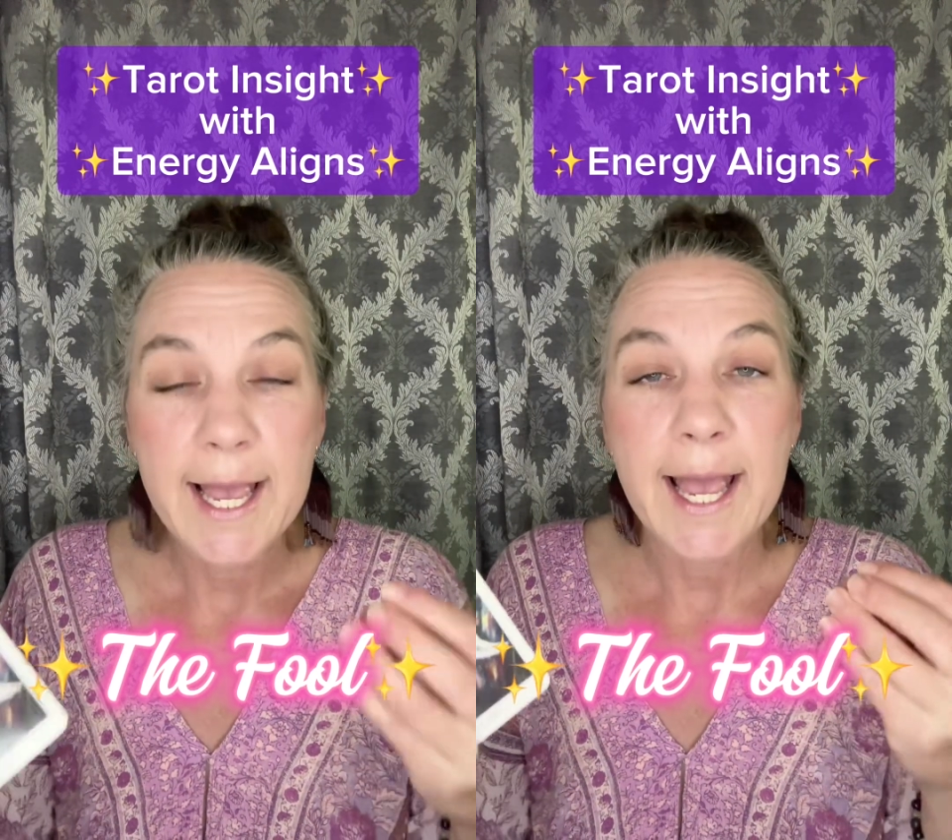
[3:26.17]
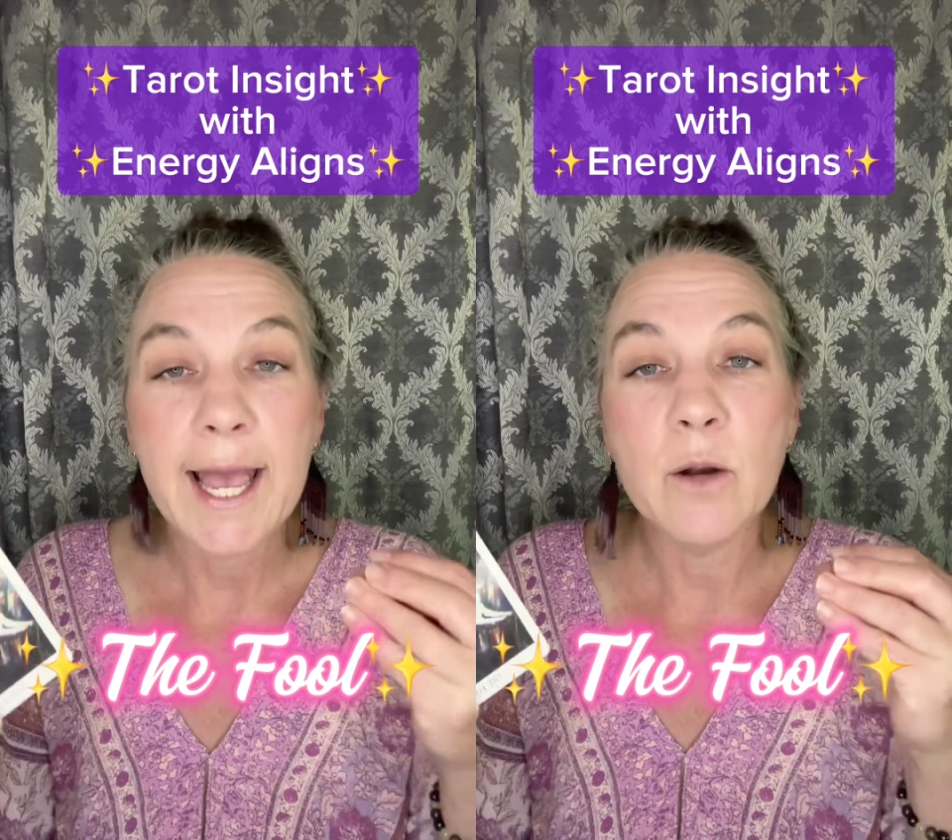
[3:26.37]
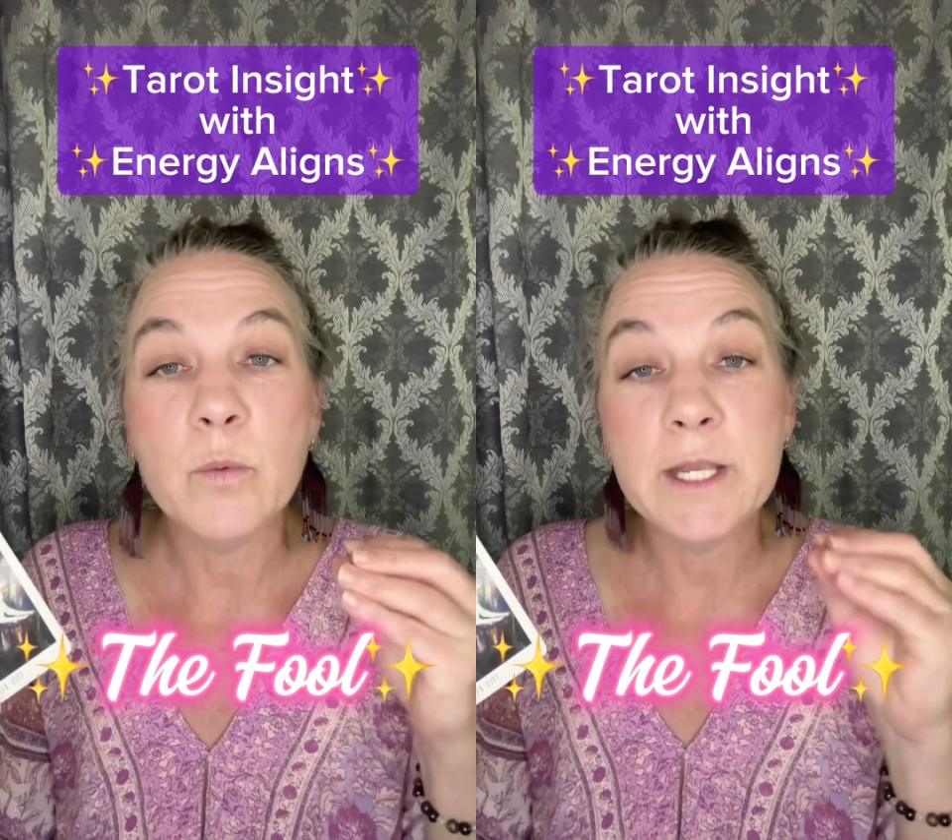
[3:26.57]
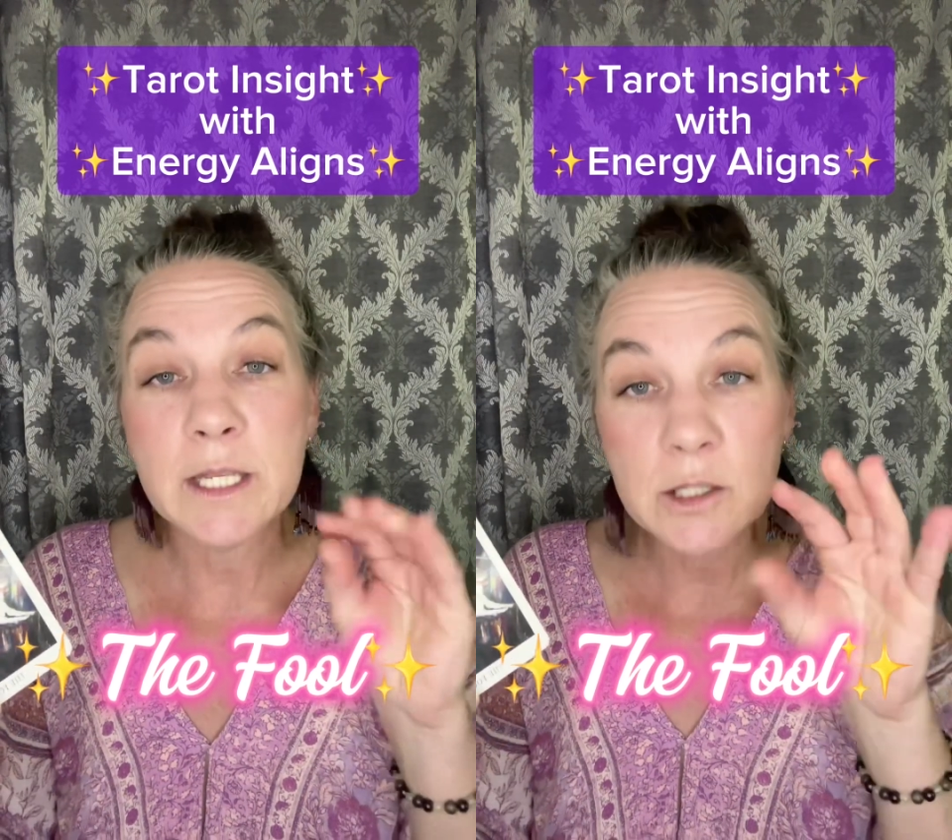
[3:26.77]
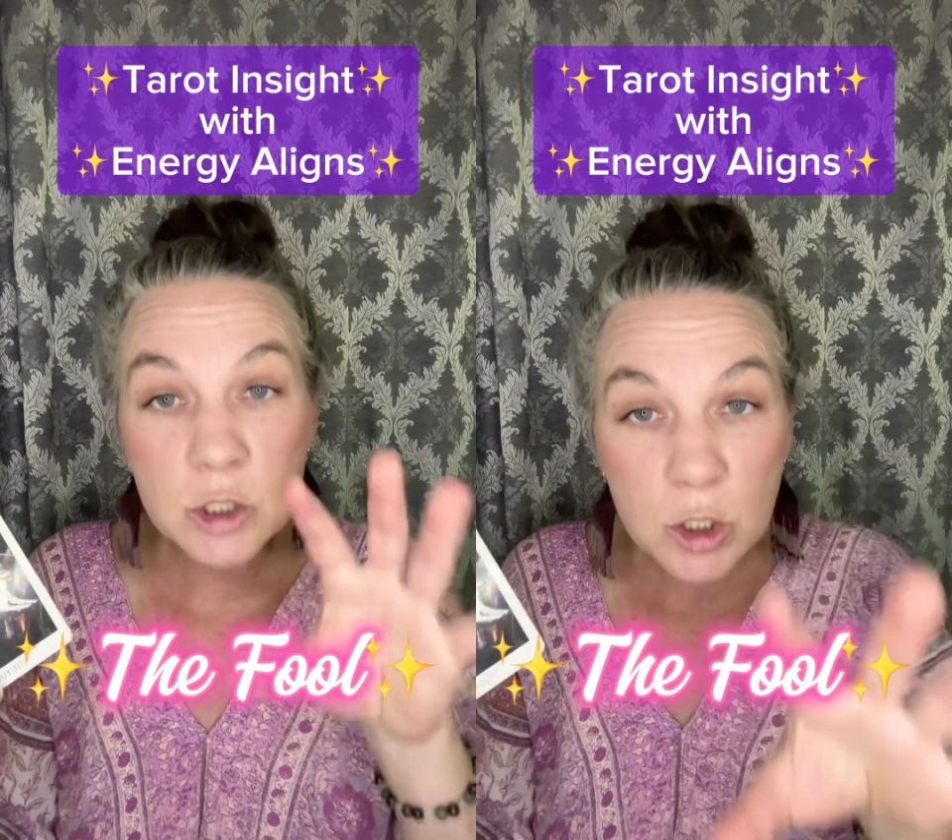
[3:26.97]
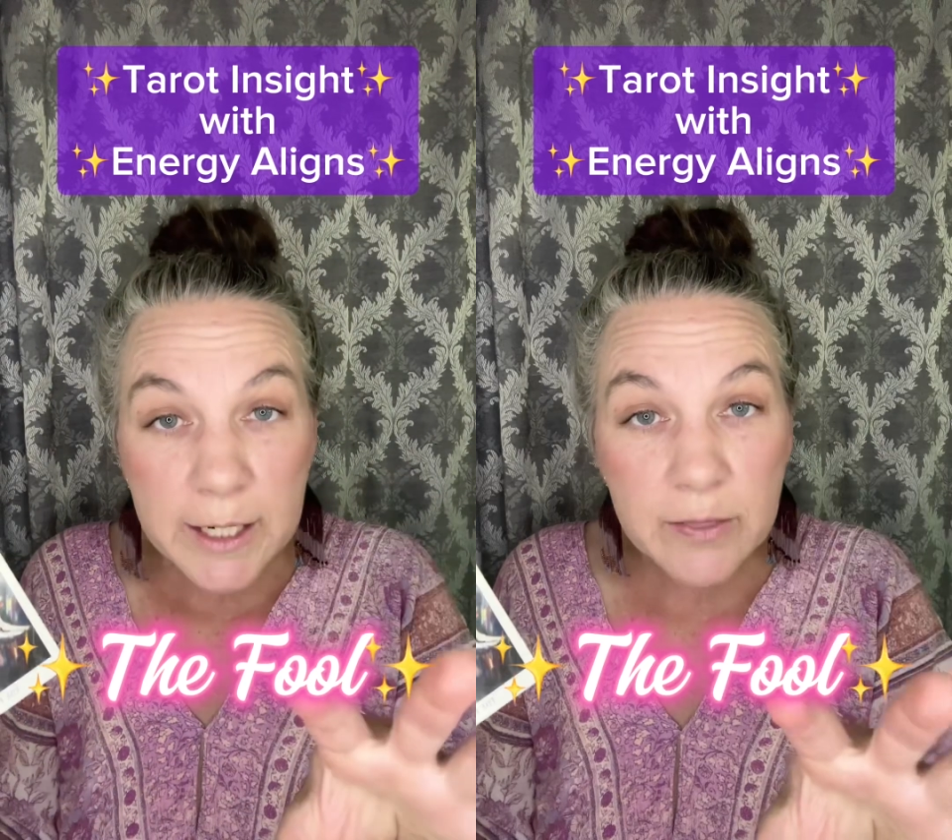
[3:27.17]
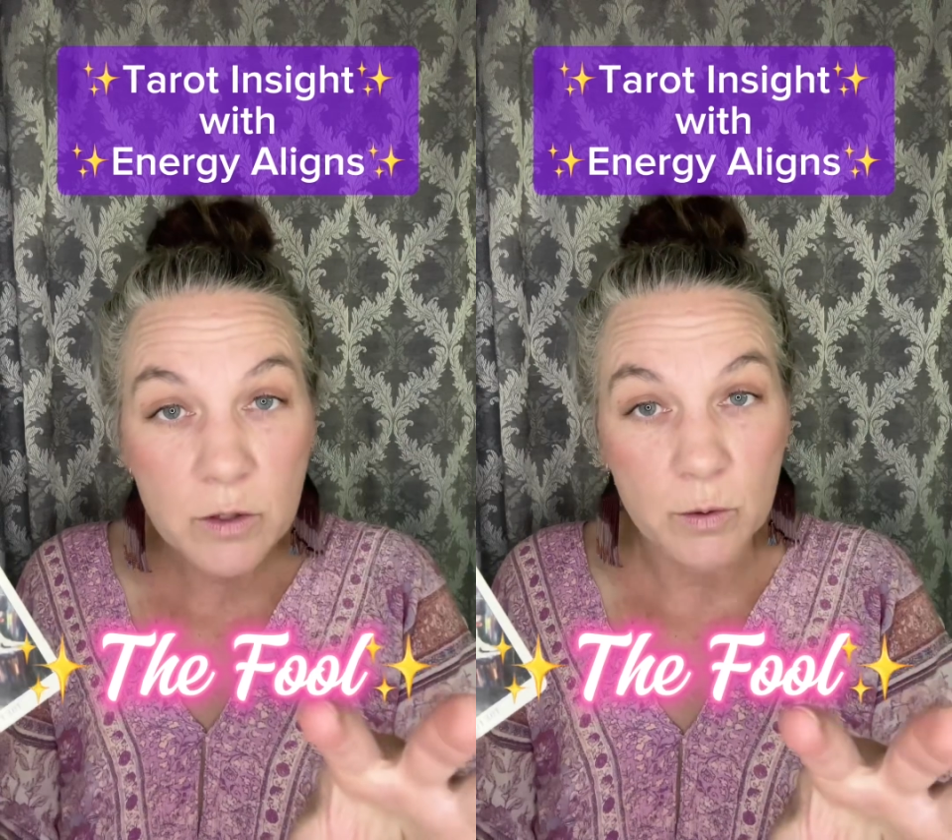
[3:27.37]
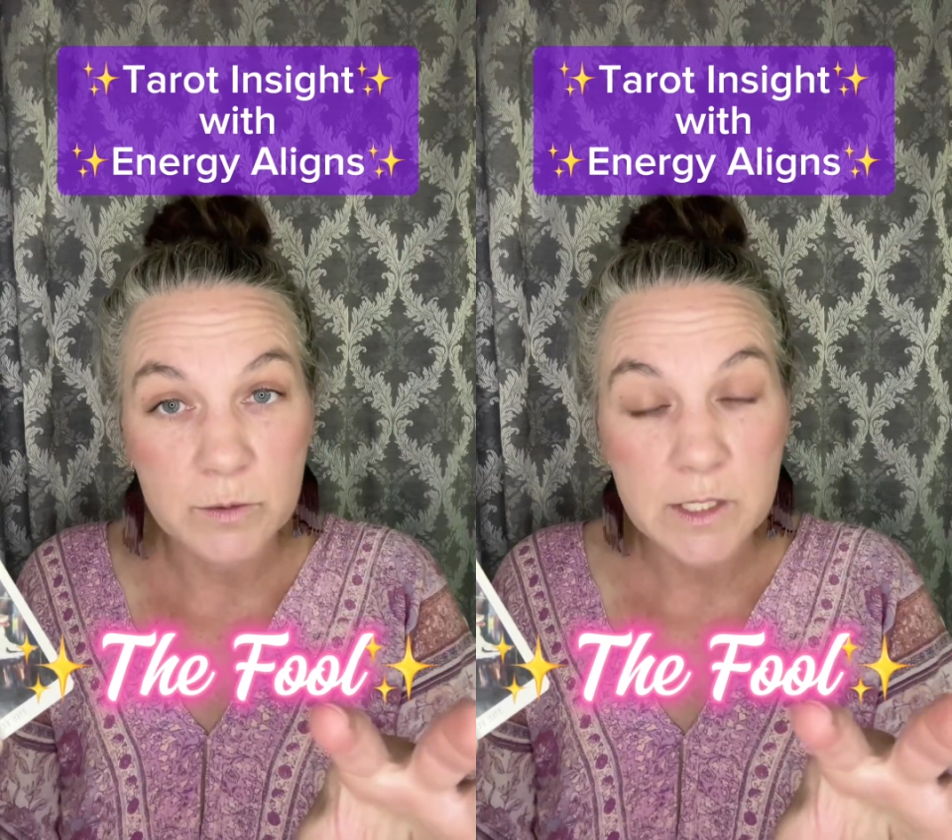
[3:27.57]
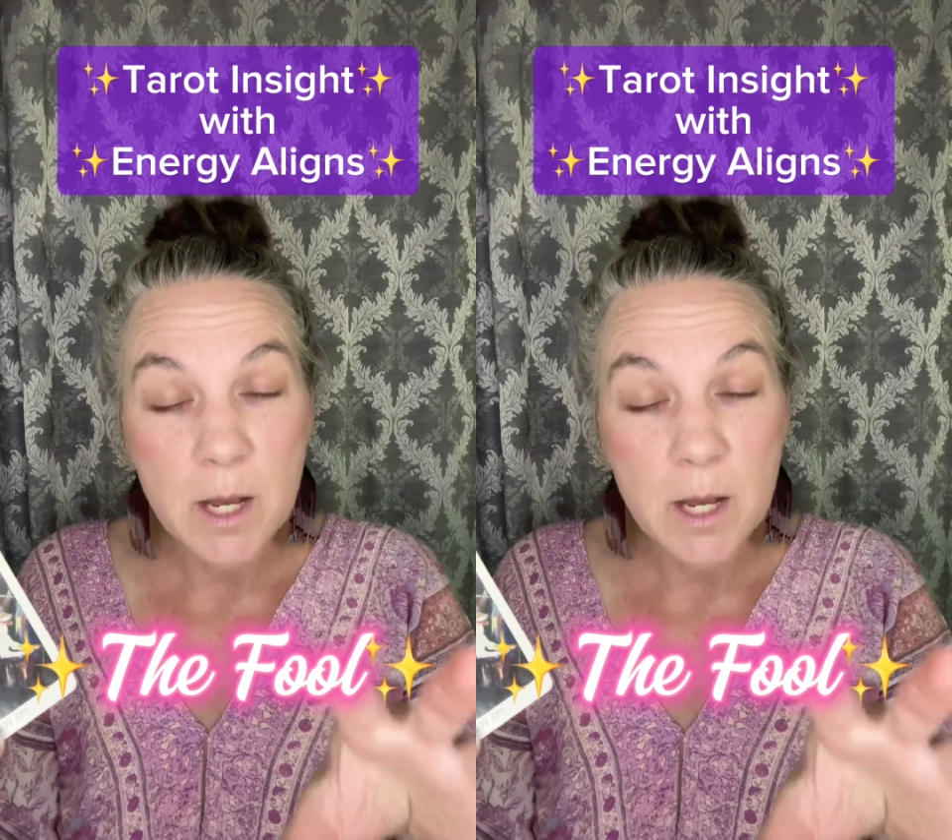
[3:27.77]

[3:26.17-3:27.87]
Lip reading: And we can look at those,